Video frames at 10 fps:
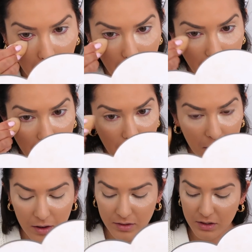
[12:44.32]
But does
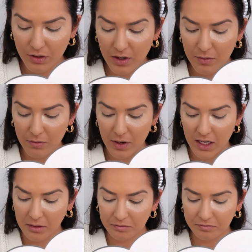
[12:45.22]
anyone else agree with
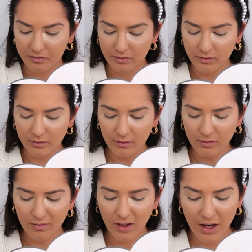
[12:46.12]
me?
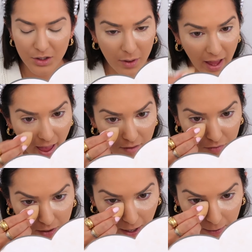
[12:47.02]
I do it
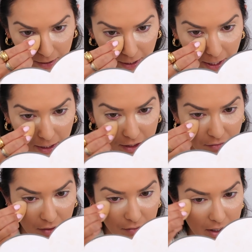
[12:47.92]
every now and again, like
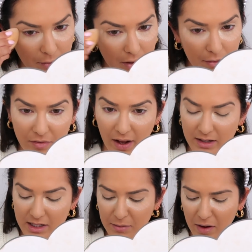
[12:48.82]
if I really want to be
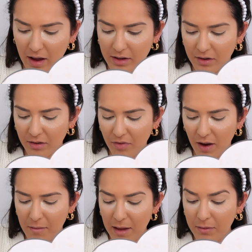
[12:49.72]
fancy, but I, I
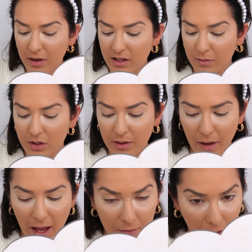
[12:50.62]
find maybe because I'm using
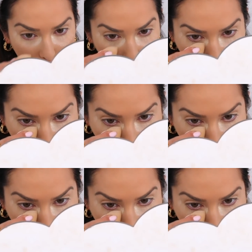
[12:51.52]
powder